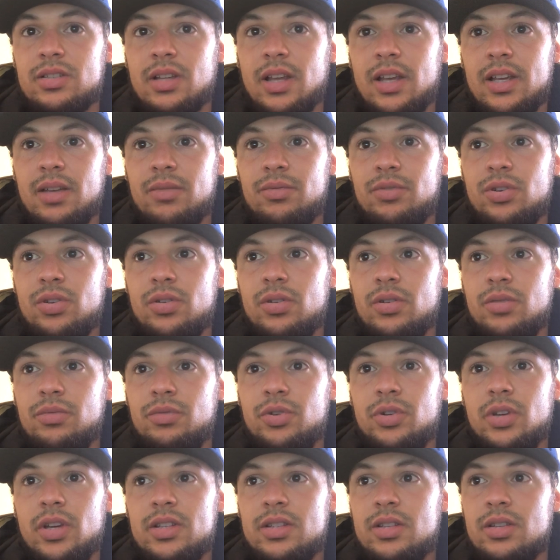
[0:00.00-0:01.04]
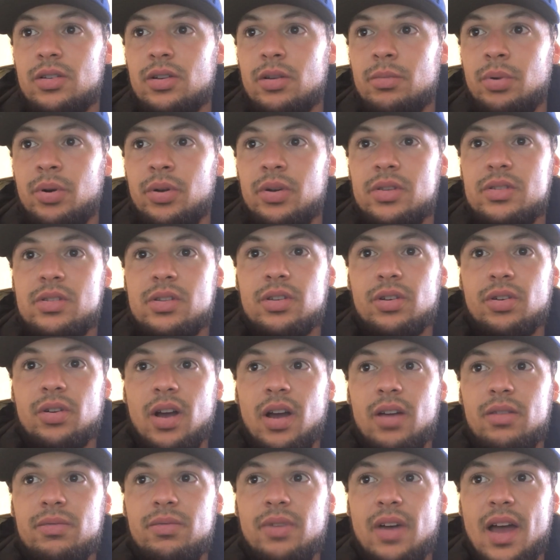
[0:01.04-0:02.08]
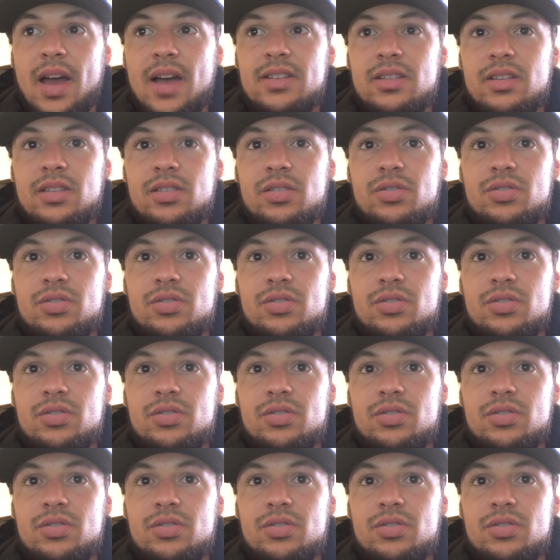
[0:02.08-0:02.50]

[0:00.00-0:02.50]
Like if you get your opponent to the ground fast and